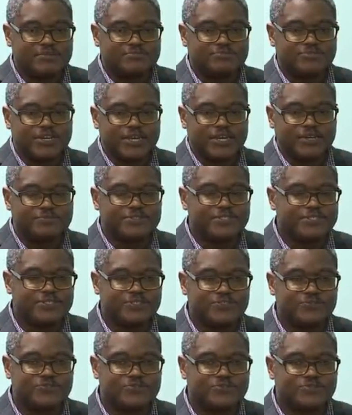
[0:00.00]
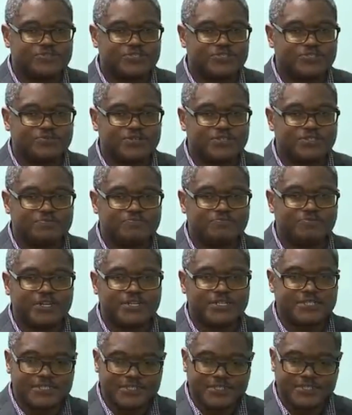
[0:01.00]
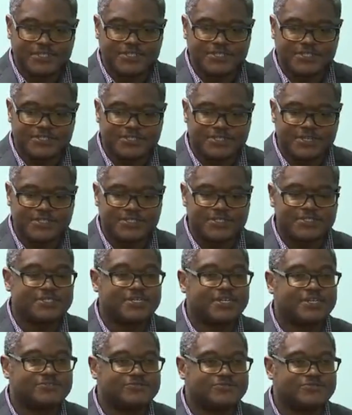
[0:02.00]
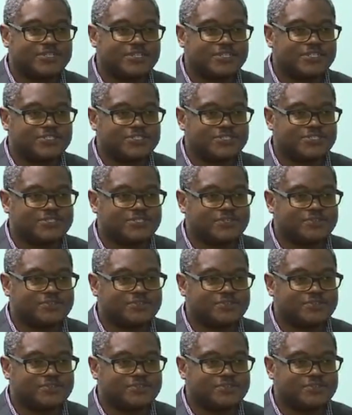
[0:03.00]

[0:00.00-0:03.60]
to empty the uterus where the pregnancy is not in that location.